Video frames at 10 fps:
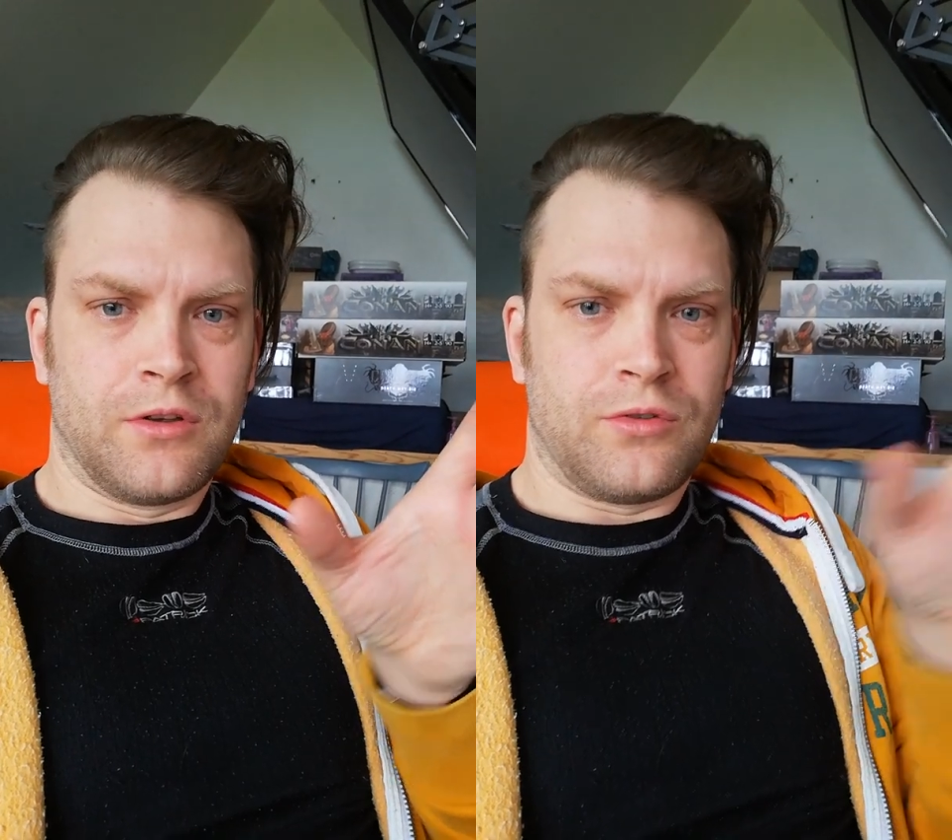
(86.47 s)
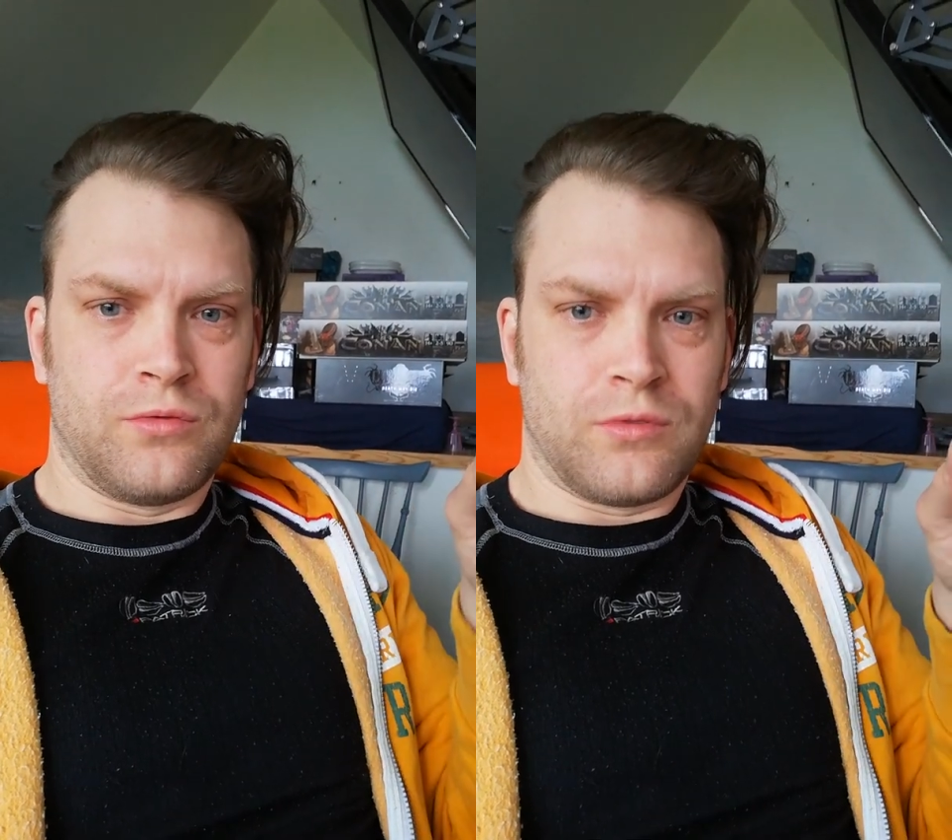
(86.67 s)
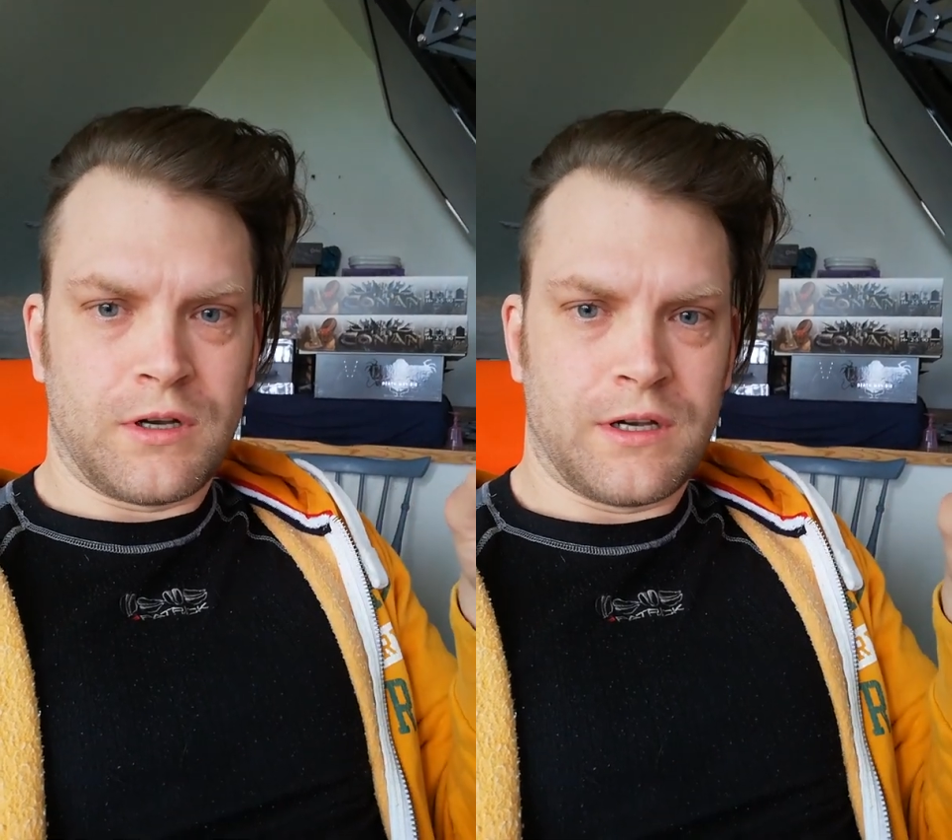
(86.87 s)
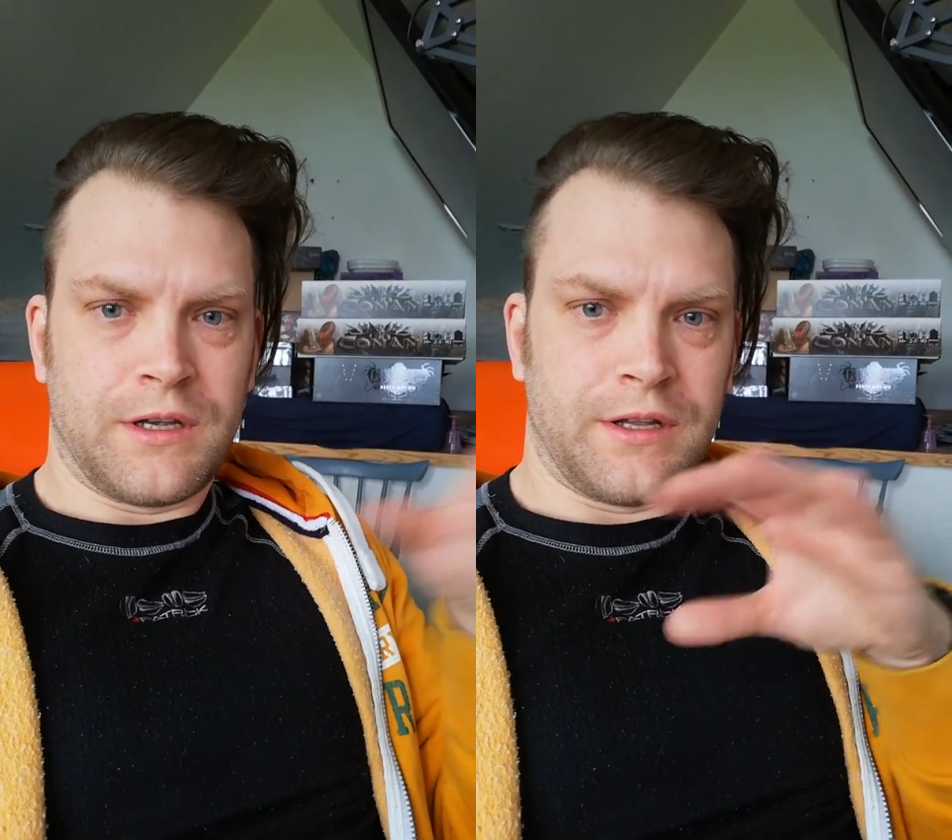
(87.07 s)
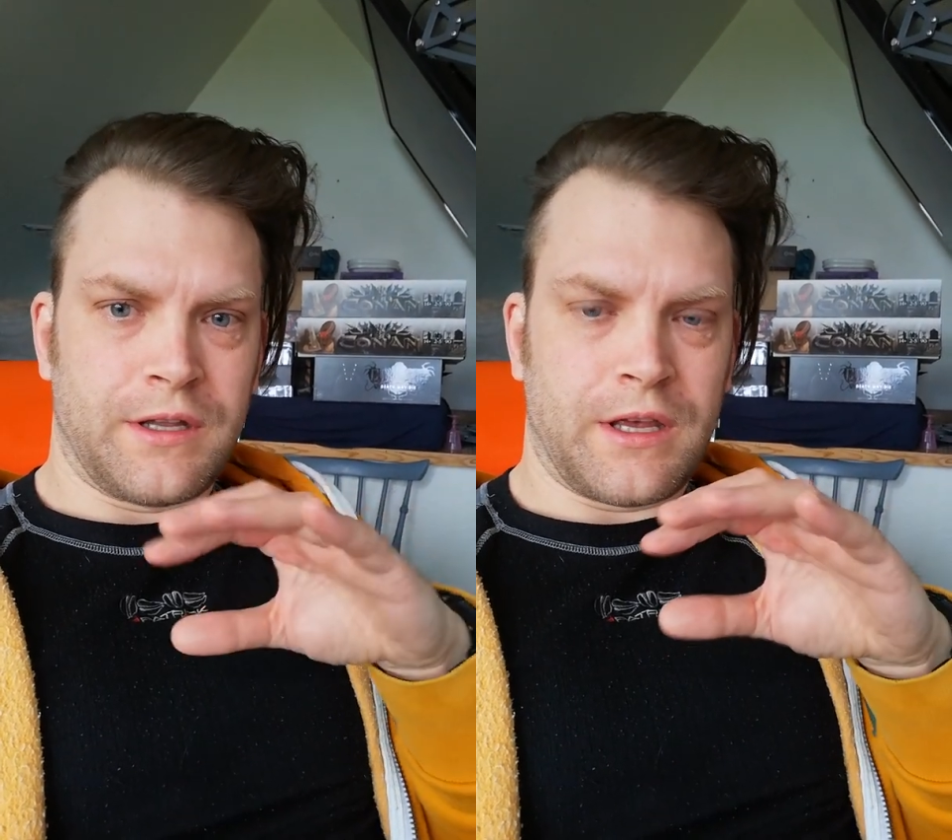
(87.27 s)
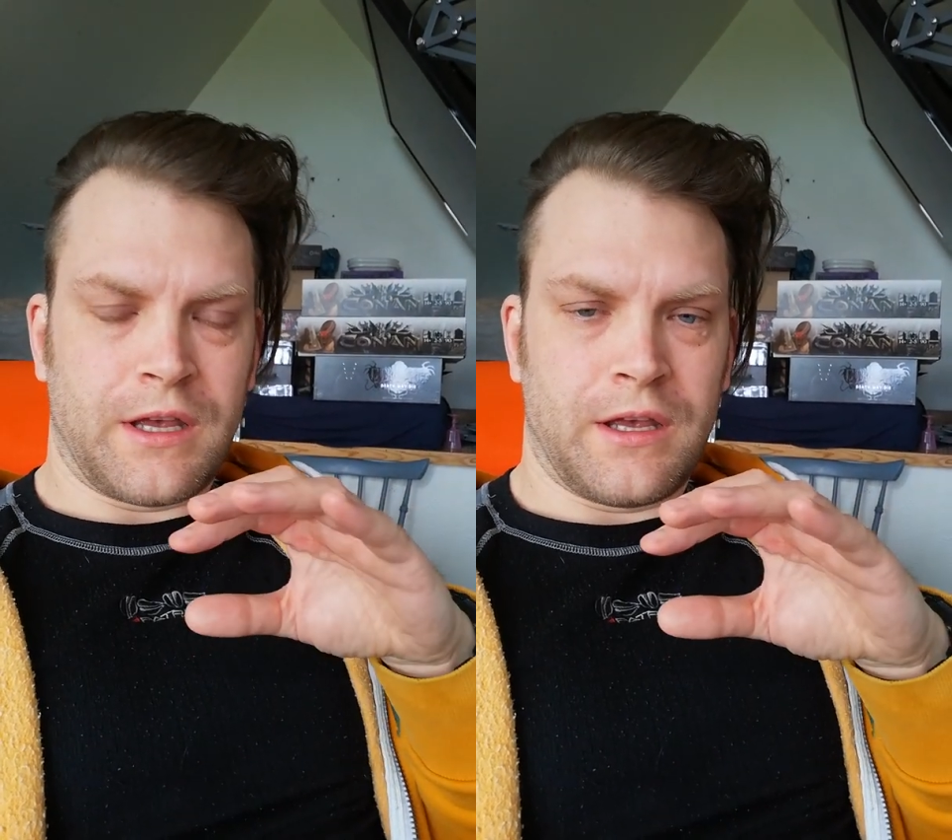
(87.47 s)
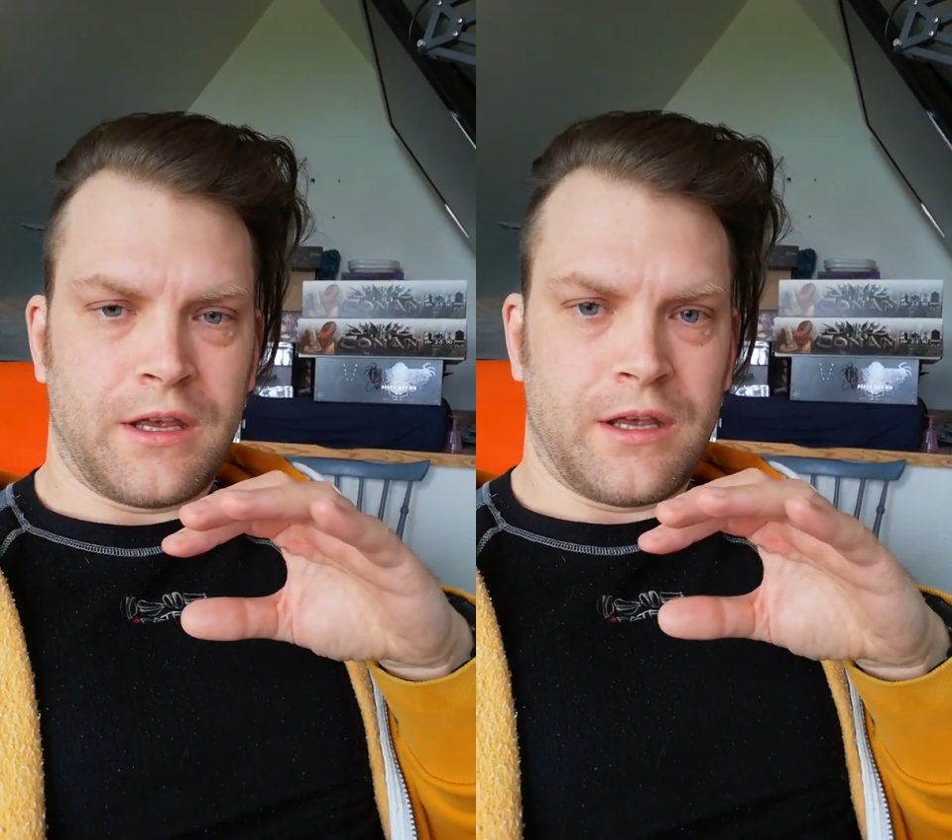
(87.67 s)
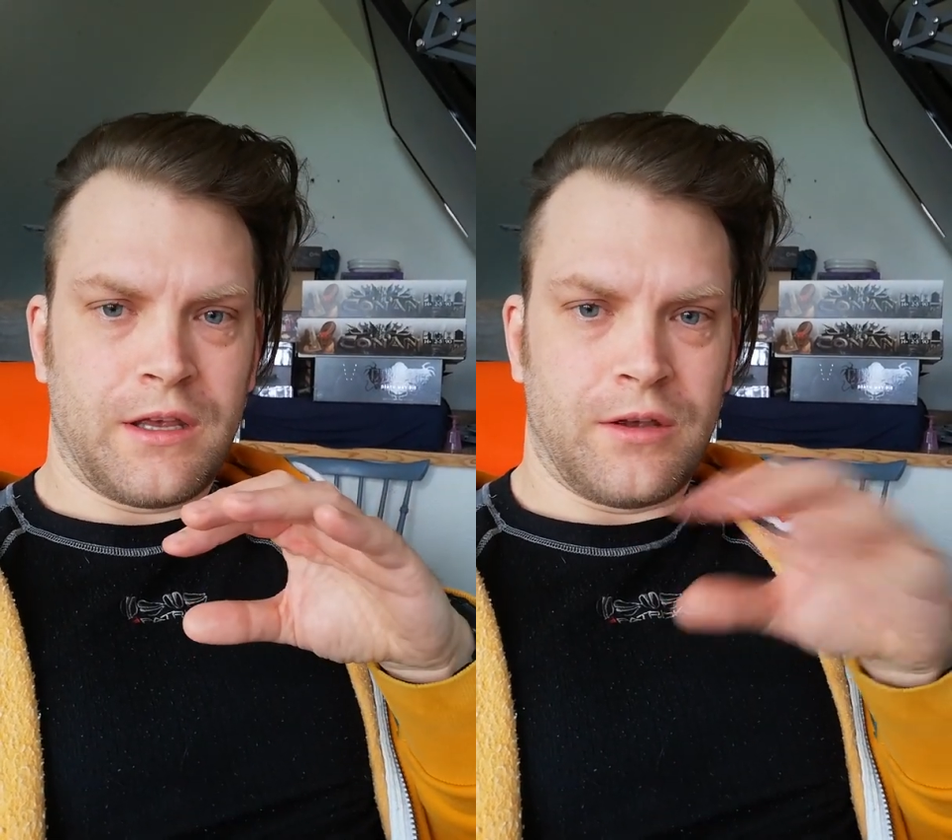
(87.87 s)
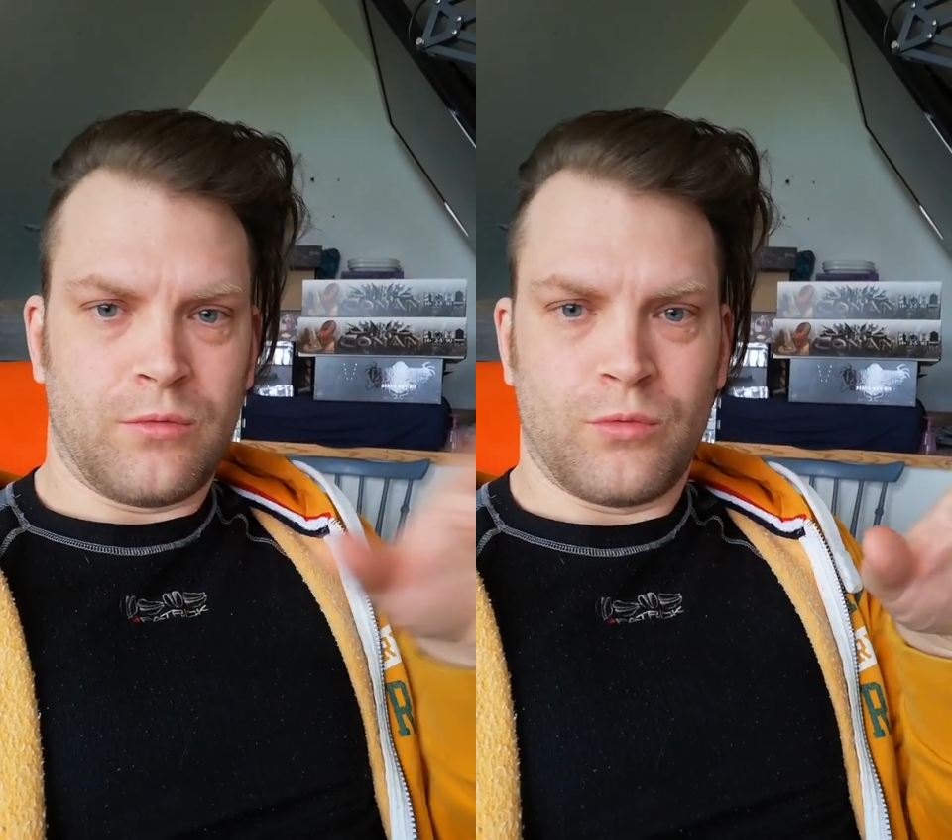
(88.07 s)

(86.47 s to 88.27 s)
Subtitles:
you are in a